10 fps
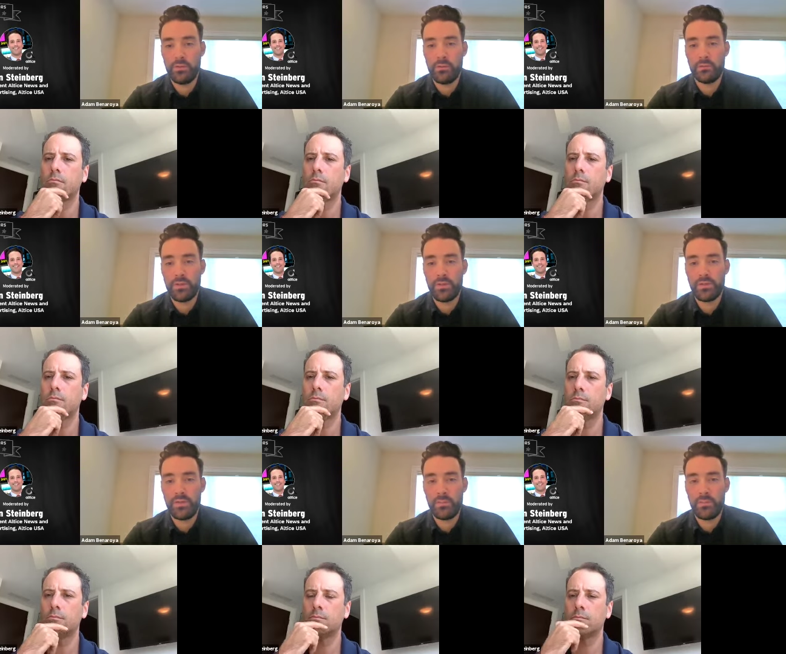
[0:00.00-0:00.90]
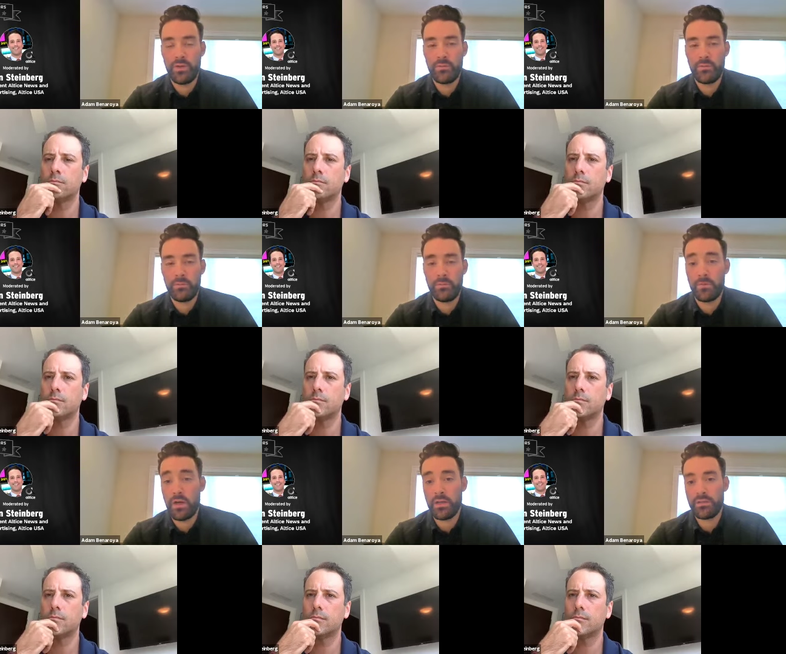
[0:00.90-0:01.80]
Speaker 1: you know linear standpoint
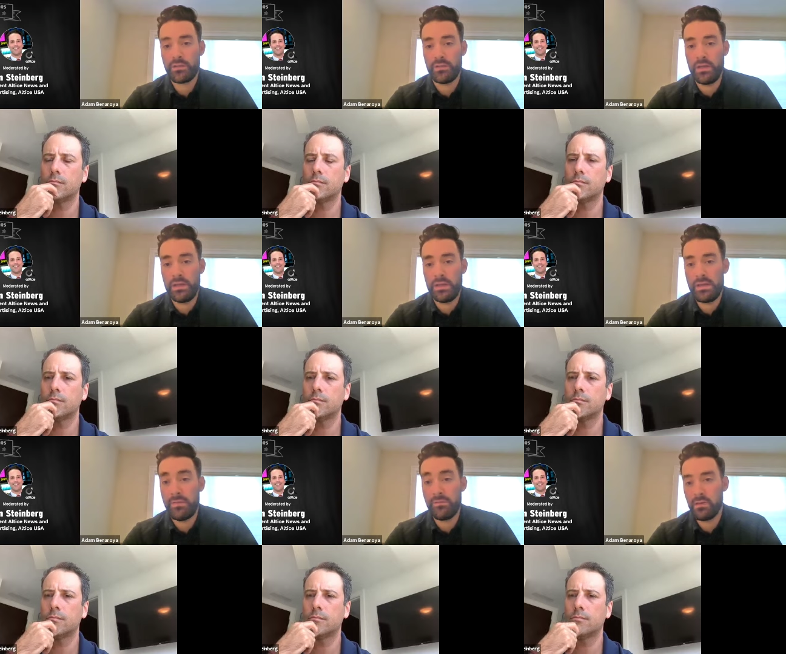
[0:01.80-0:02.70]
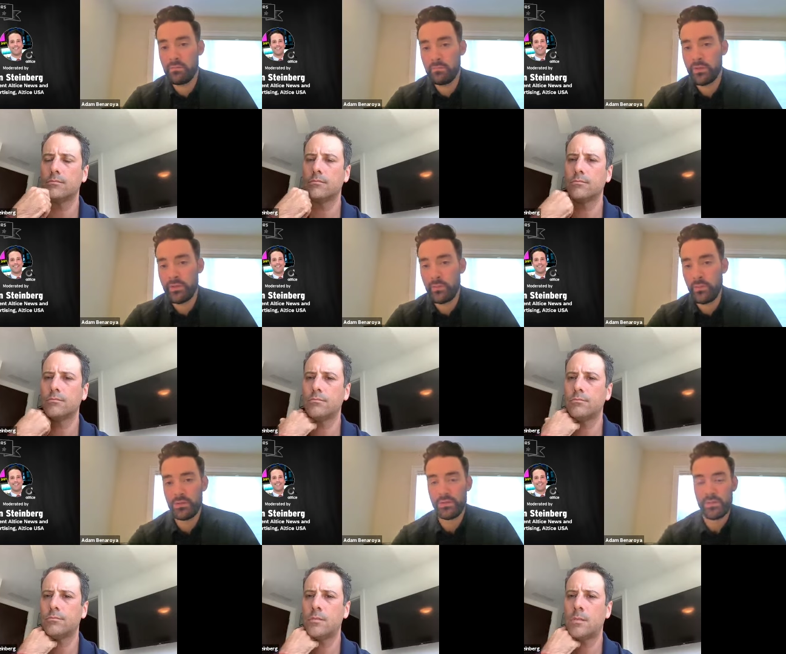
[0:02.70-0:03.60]
for us it never really
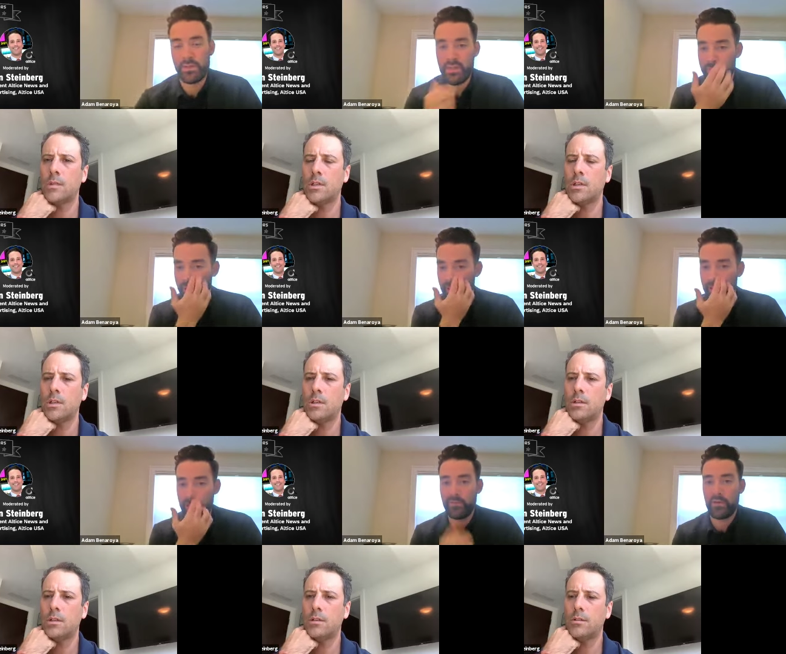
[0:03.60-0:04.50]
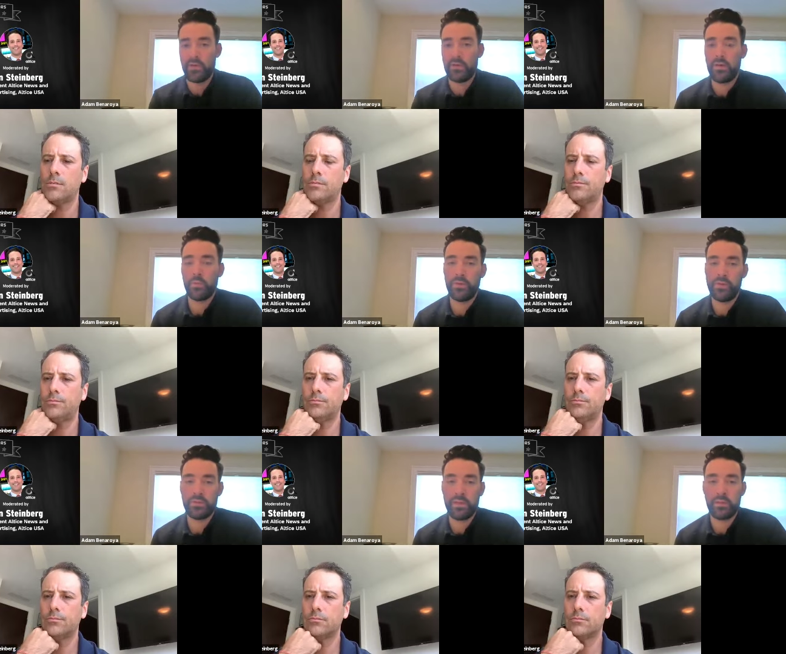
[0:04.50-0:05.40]
was a key part of our our
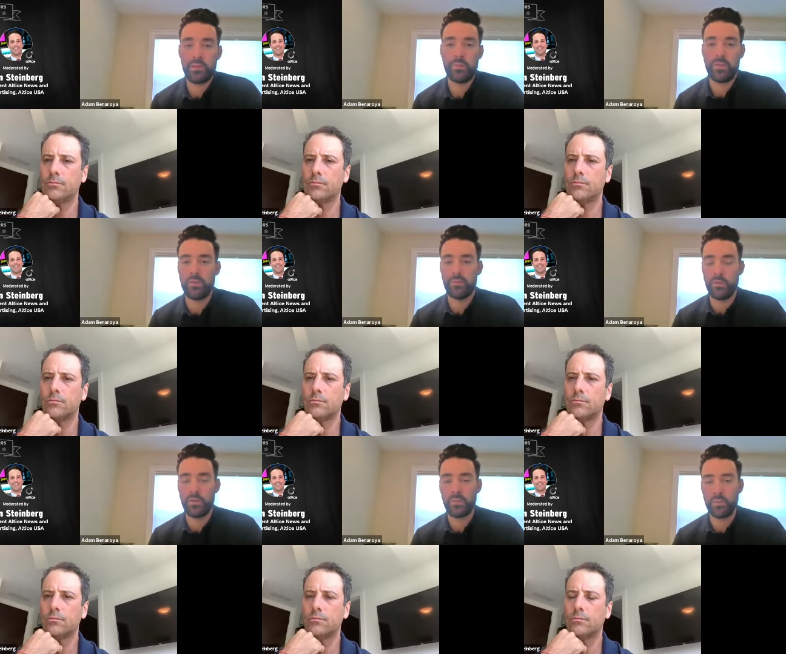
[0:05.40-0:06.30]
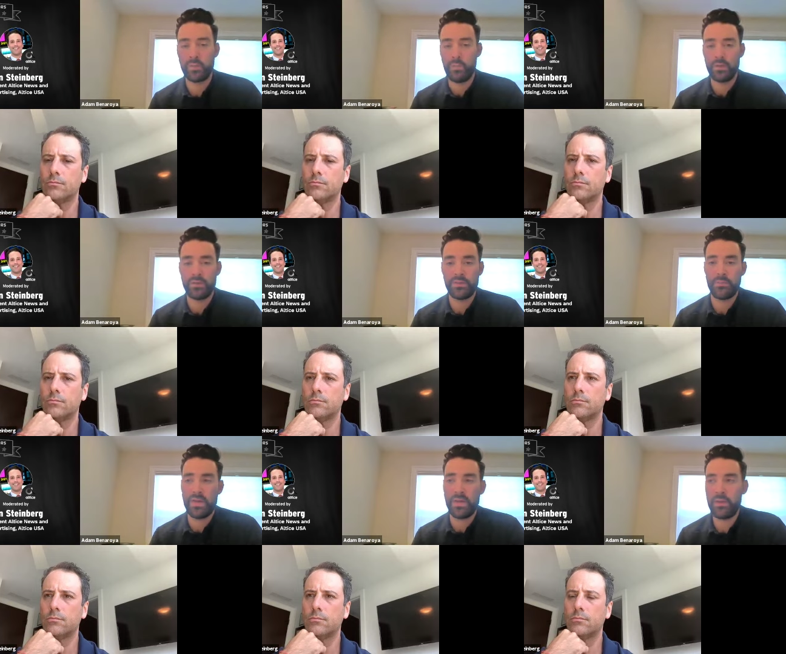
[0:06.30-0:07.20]
planning cycle i mean of course we
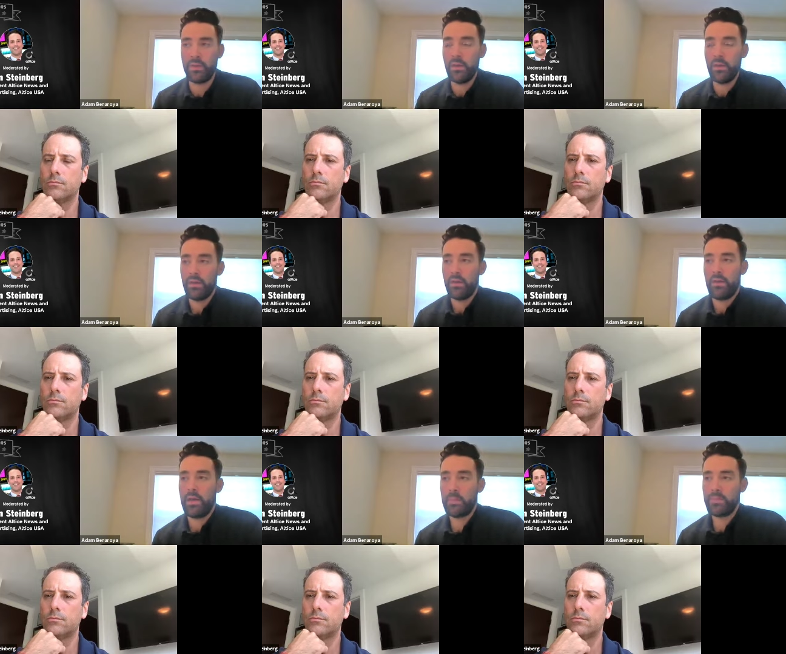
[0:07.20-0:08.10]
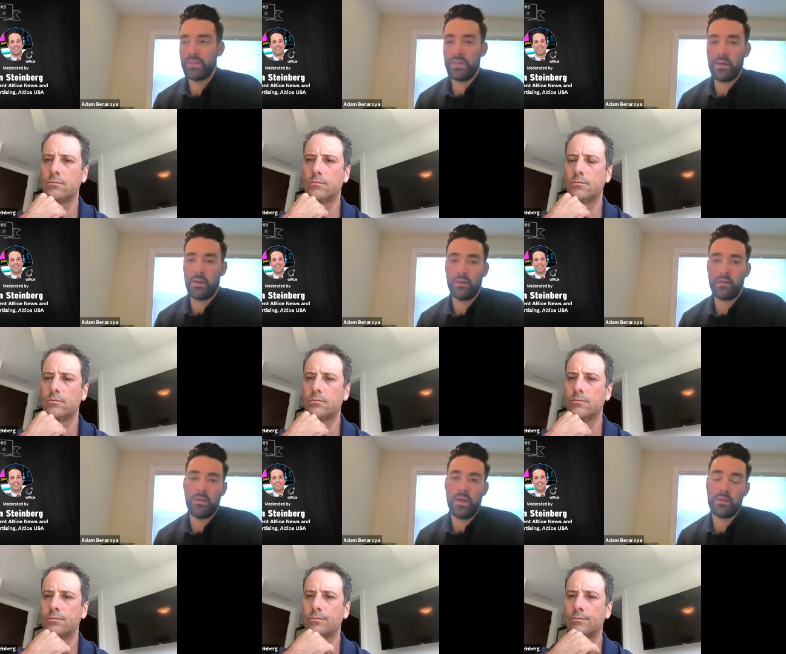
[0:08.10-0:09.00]
participated um, to
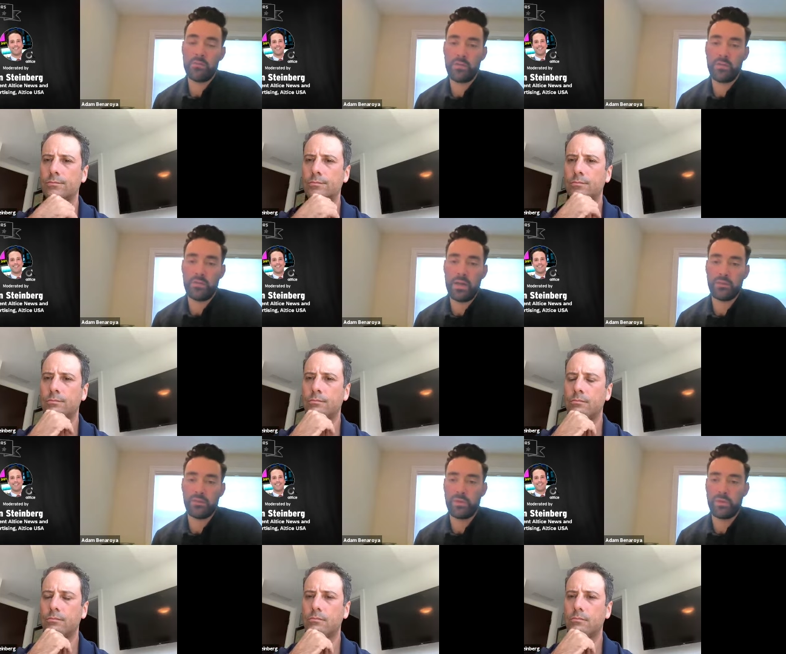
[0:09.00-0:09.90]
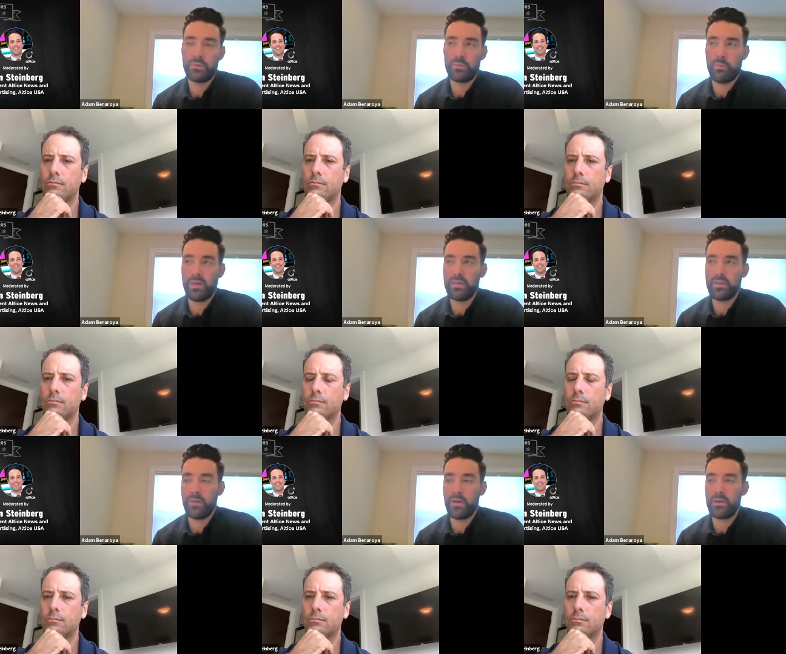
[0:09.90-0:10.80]
hear any of the new announcements but
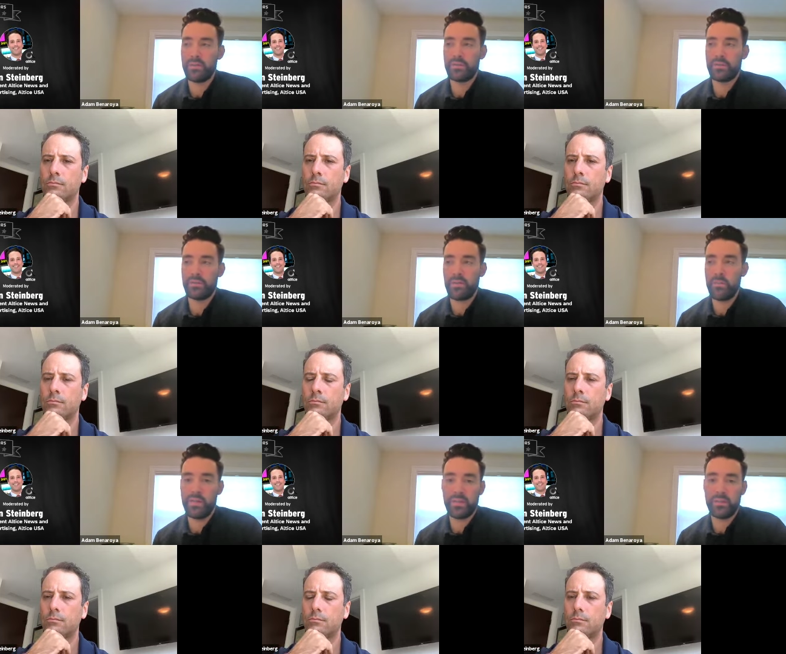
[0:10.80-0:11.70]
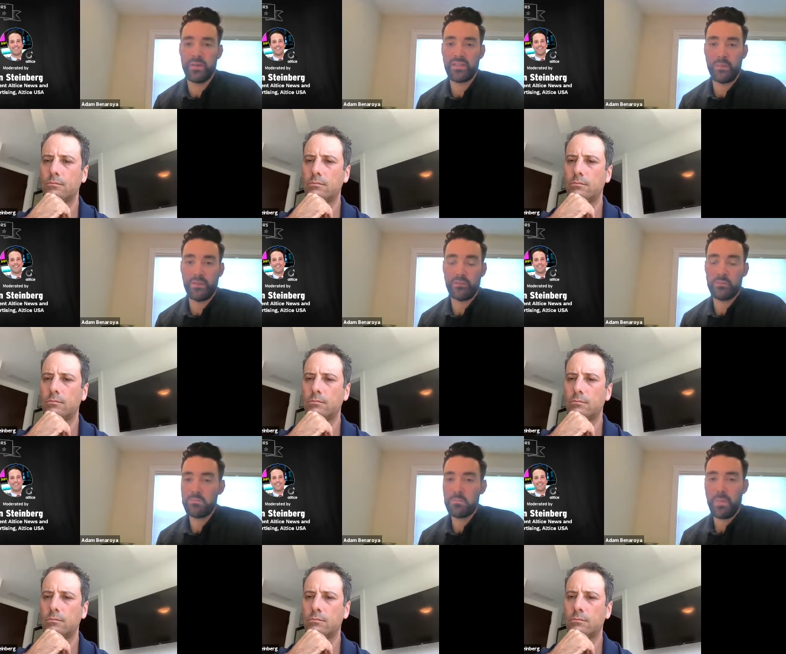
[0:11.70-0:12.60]
as far as committing investment
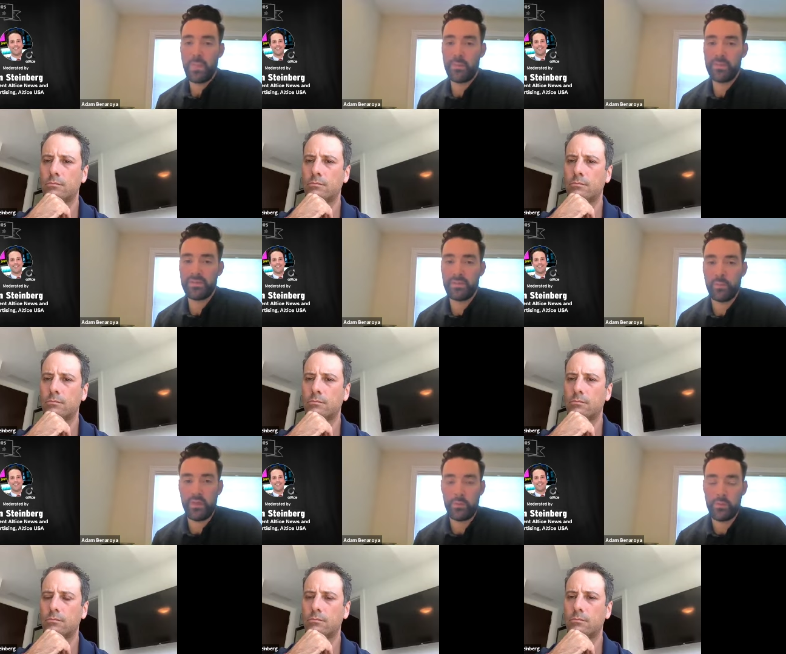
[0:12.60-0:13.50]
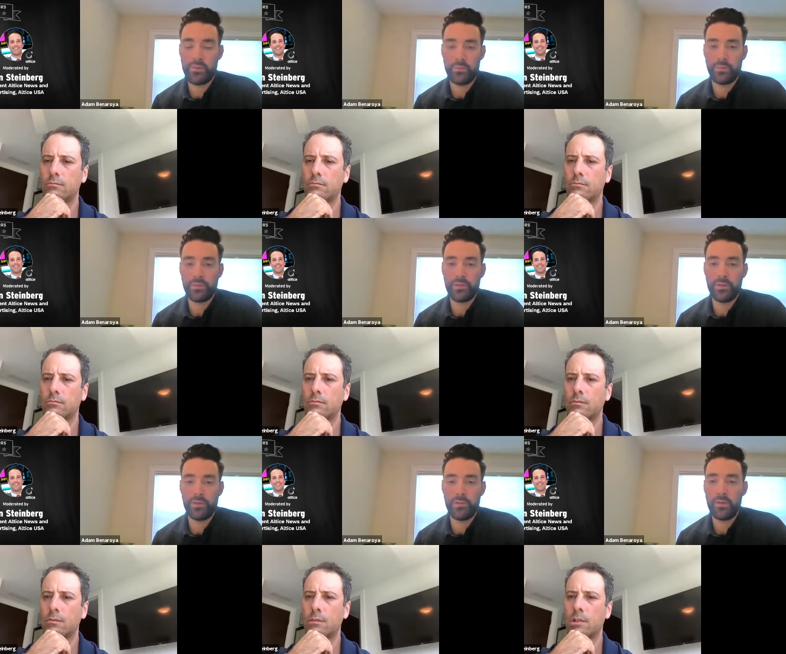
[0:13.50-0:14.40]
um, it's not something that we would typically
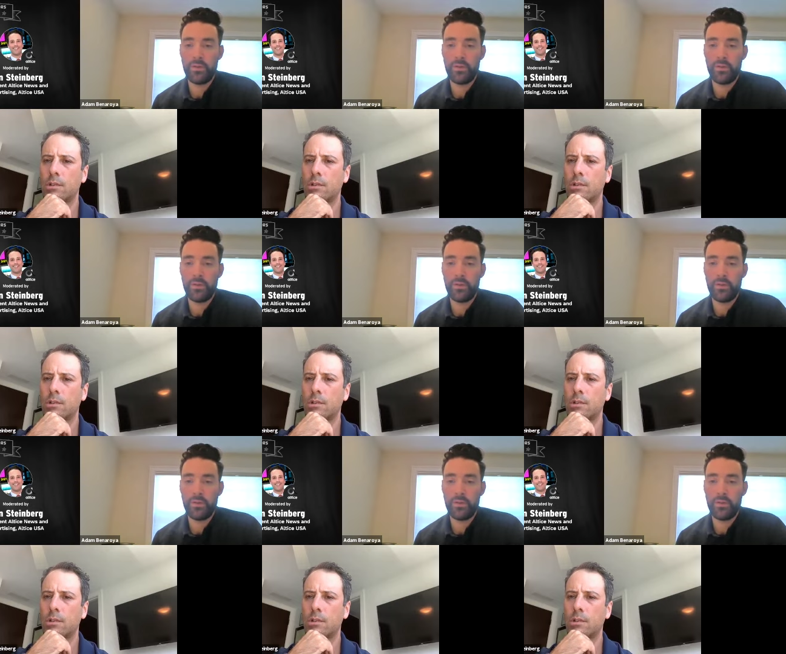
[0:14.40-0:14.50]
do